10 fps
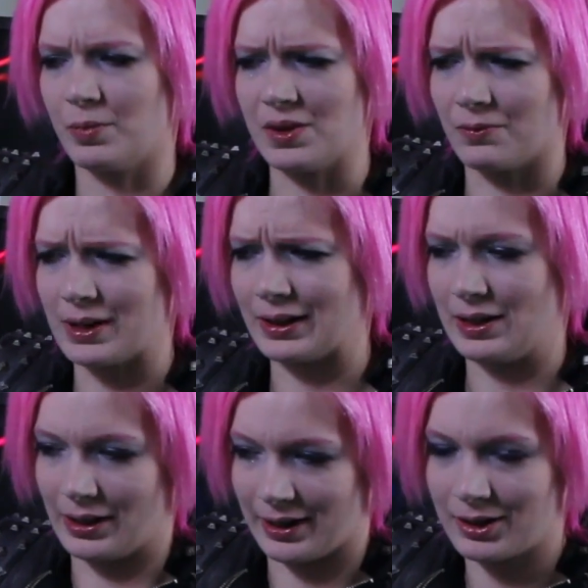be
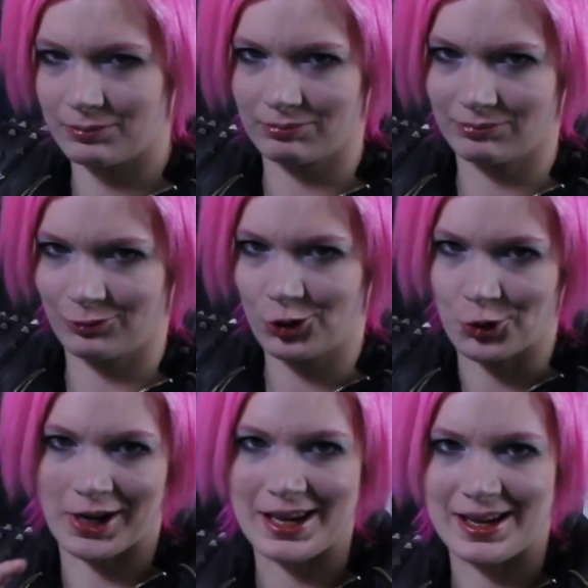really like
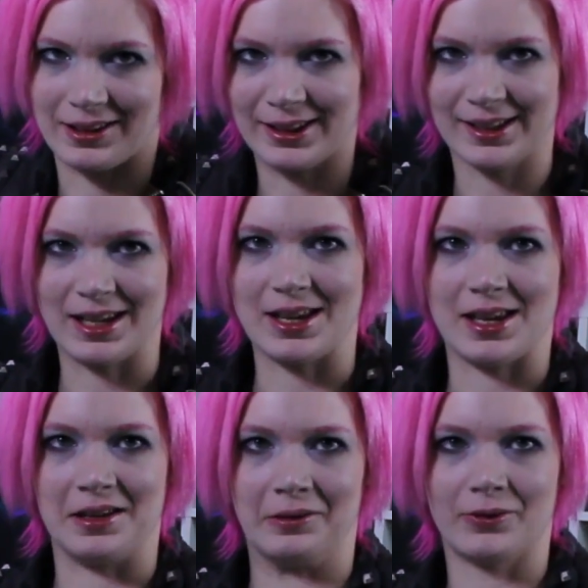tricky and
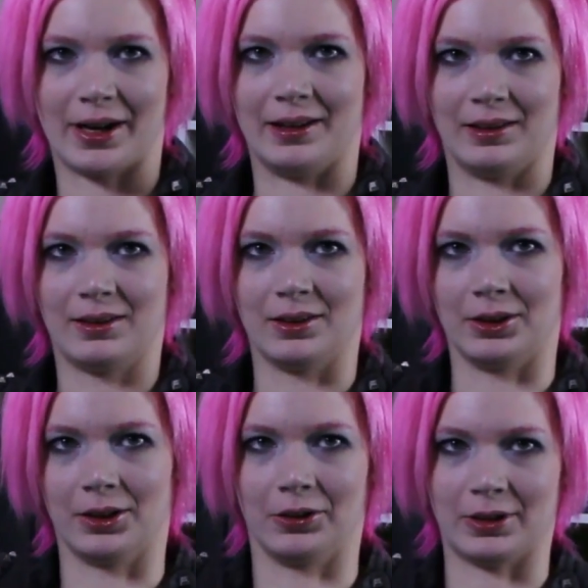sneaky and find the
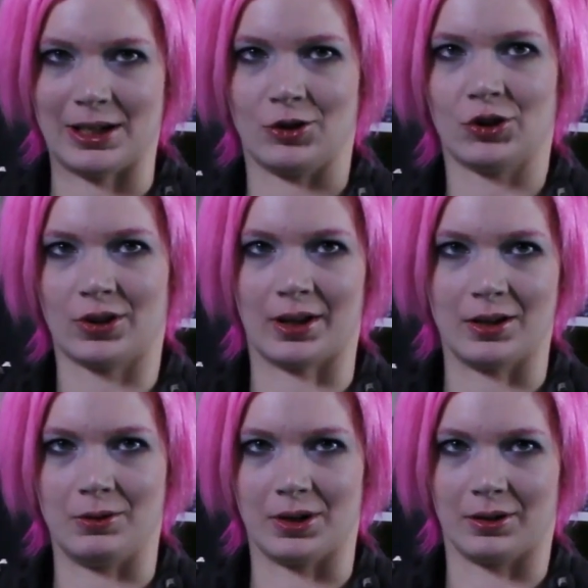little niche
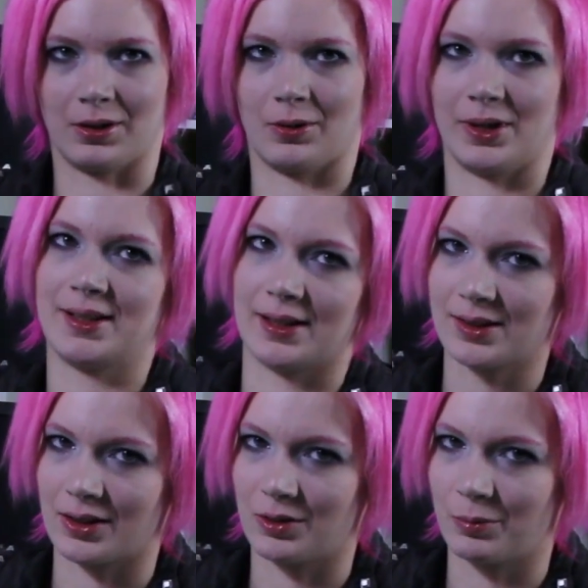that you didn't know
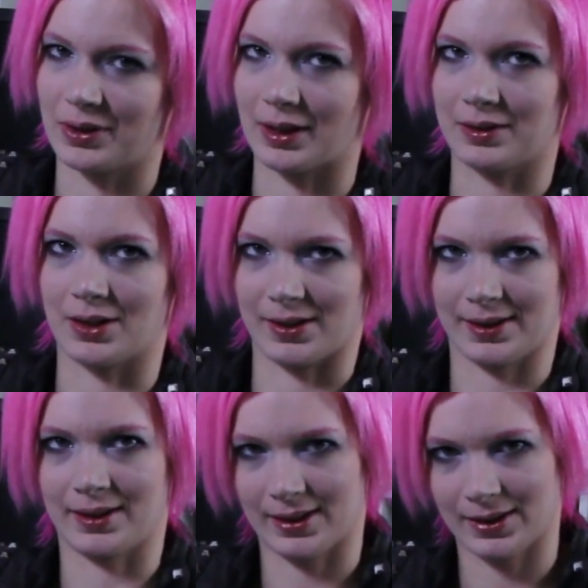existed, but that
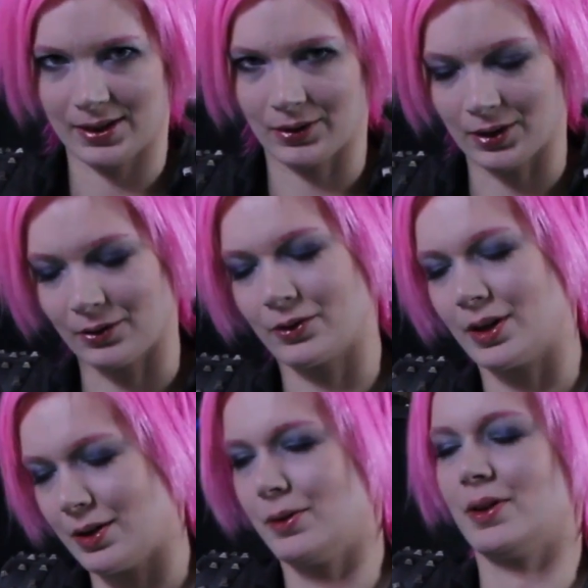does exist out there for
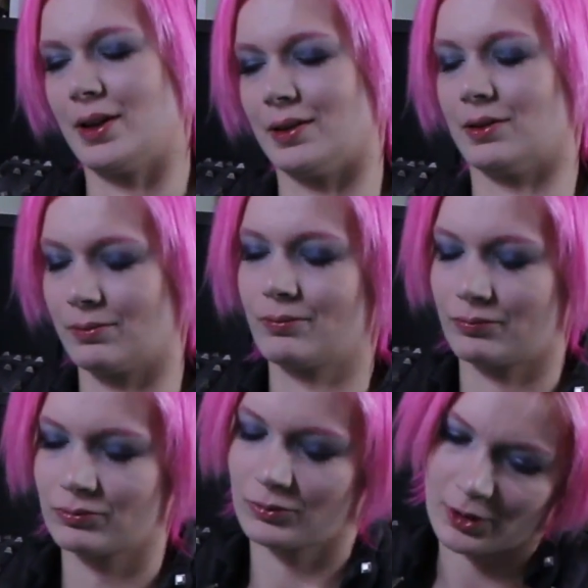you. And
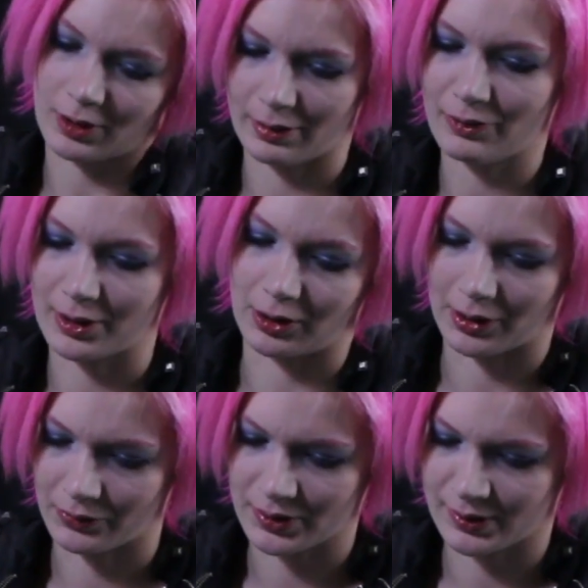I've had a
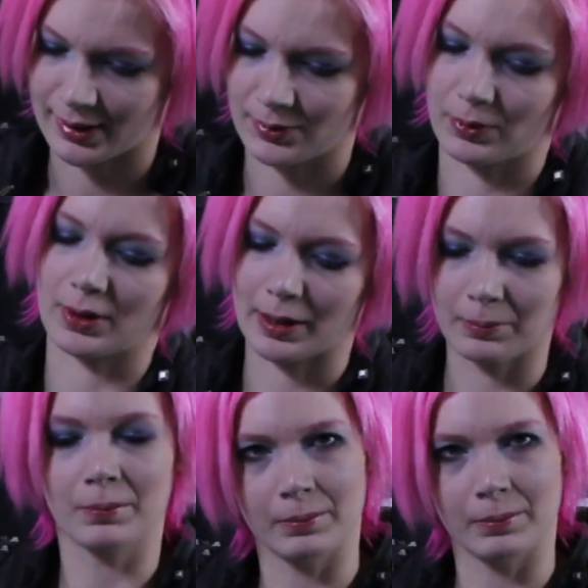lot of success with that.